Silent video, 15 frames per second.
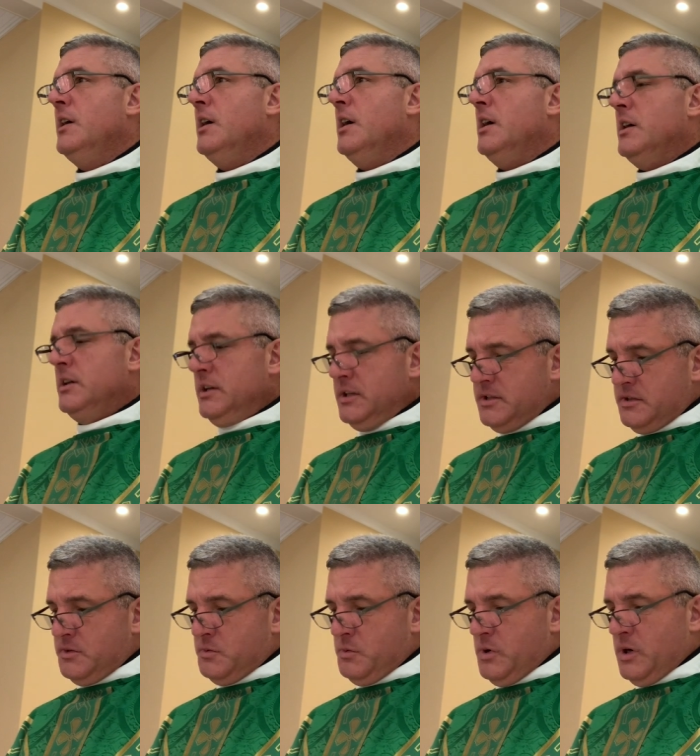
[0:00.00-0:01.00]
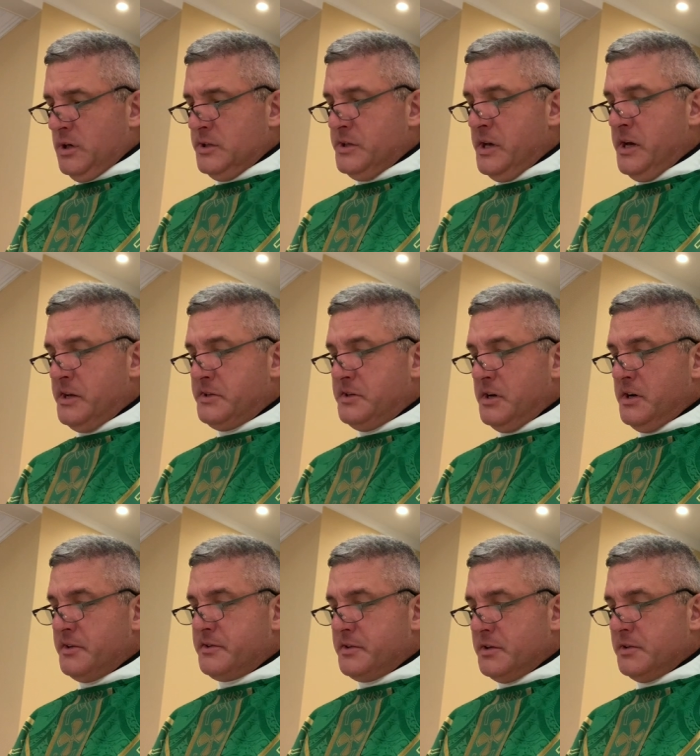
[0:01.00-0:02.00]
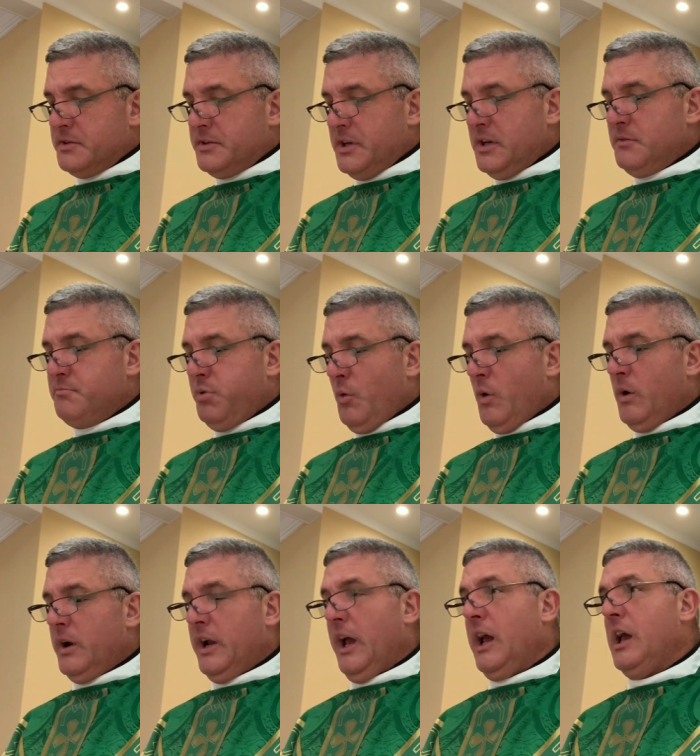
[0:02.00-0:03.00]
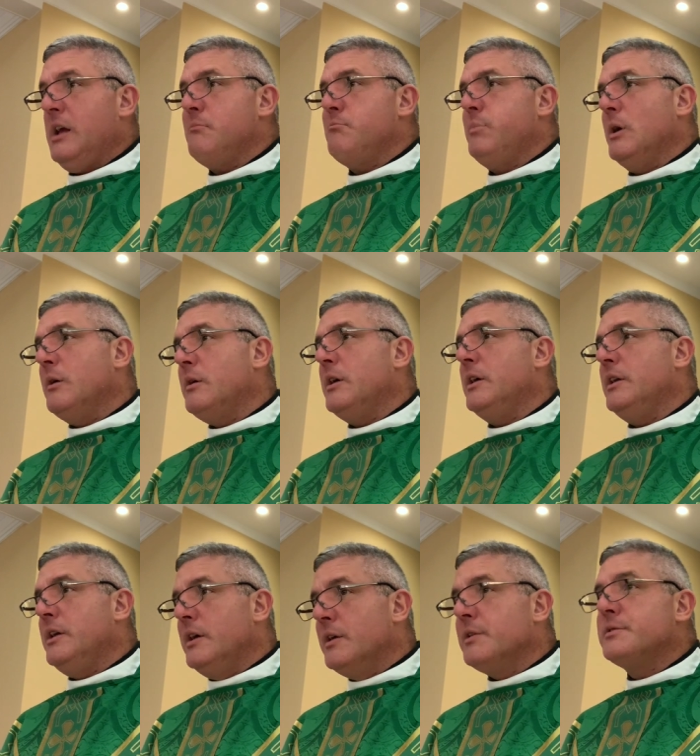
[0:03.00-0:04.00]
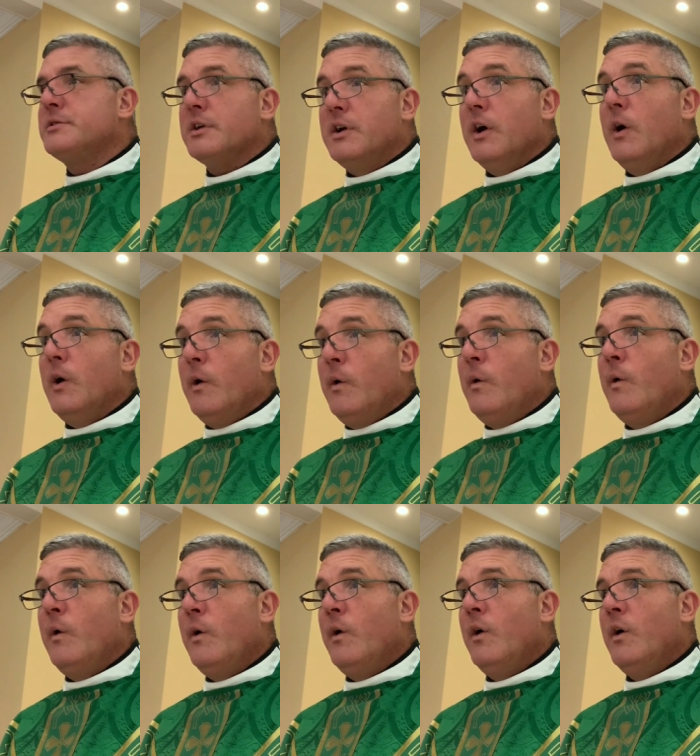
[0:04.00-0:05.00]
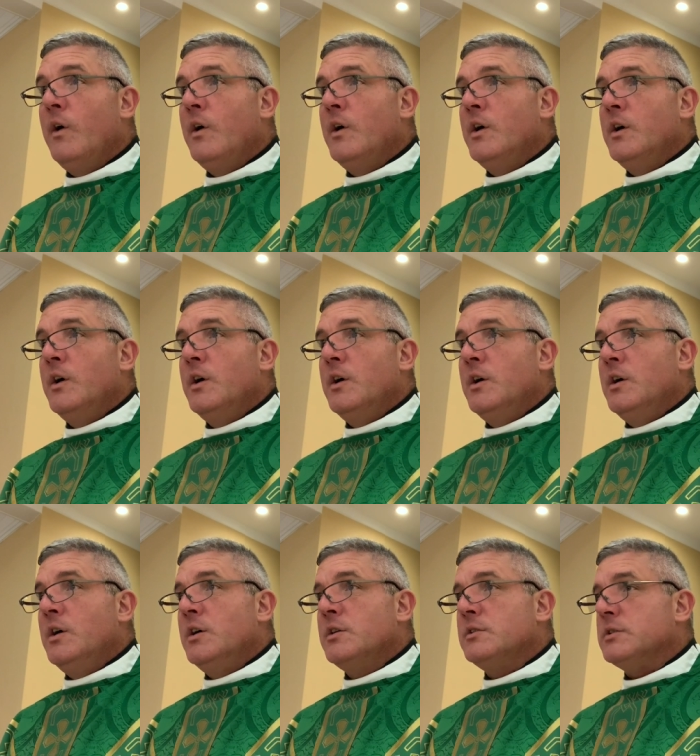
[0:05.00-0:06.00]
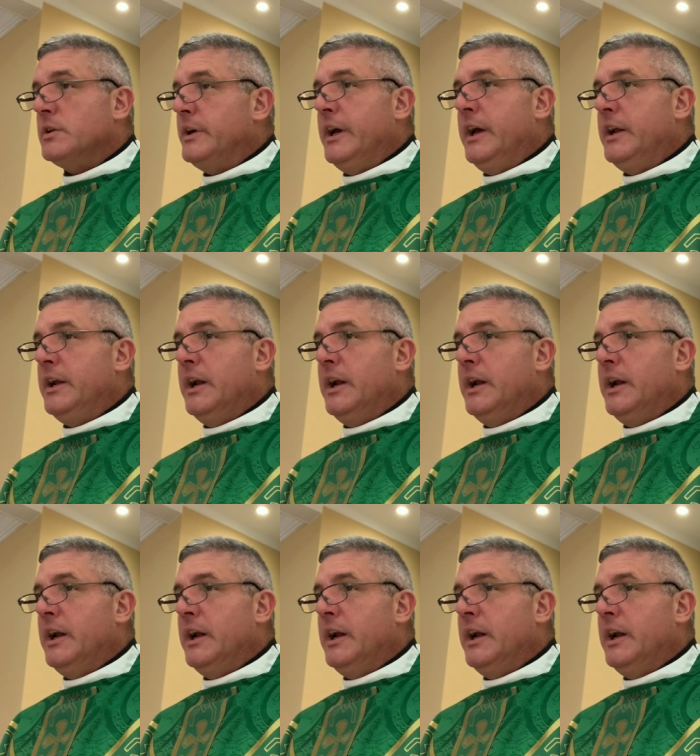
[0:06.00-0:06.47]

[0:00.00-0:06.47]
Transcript: Uh, he's the one that uh, 13.8 billion years ago created